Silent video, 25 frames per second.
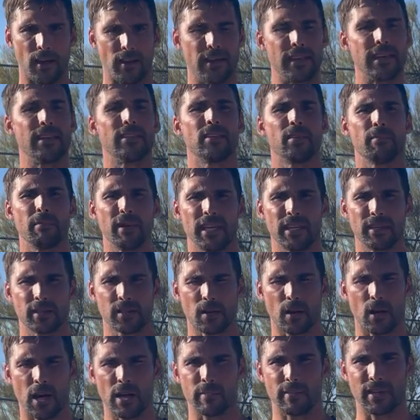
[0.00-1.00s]
in the
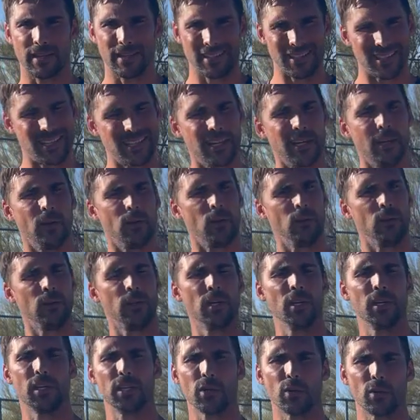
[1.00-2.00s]
meantime until
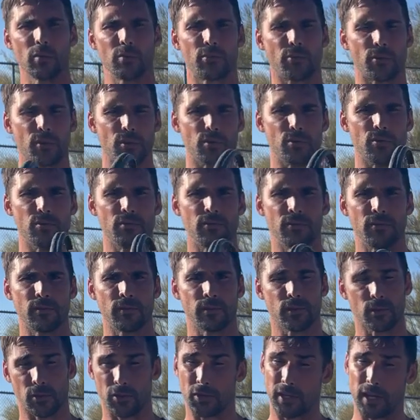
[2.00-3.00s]
you improve
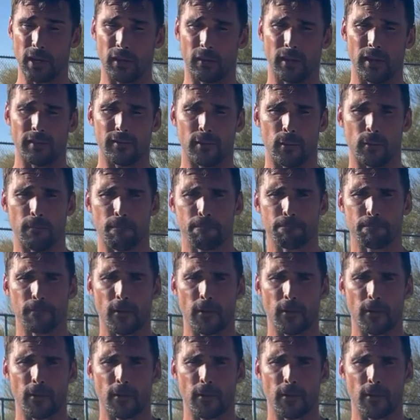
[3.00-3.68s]
your skill level.